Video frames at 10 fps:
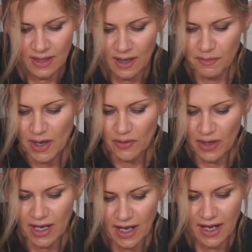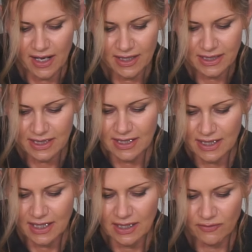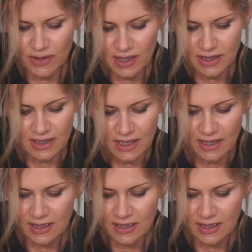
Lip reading: about 8 even